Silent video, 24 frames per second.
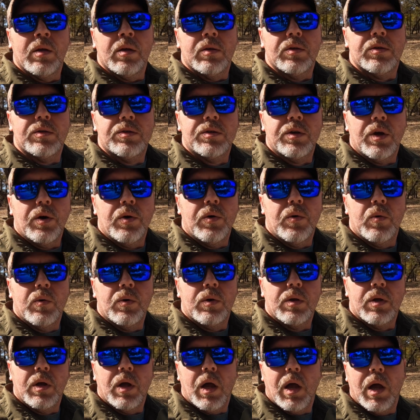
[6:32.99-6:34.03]
So
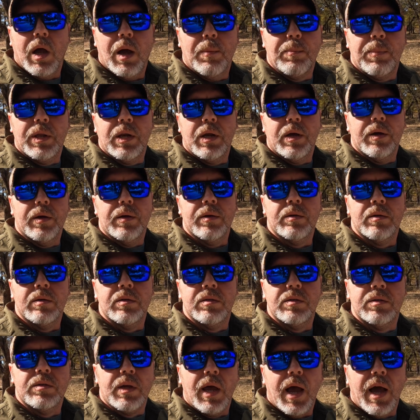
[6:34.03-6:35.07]
I'm gonna
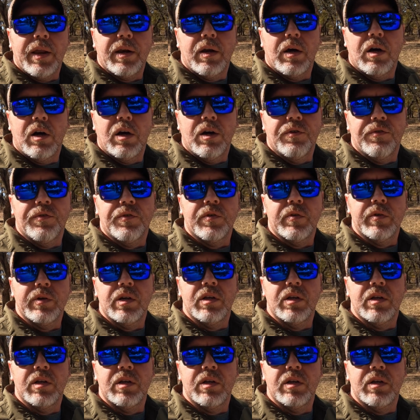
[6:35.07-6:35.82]
sign off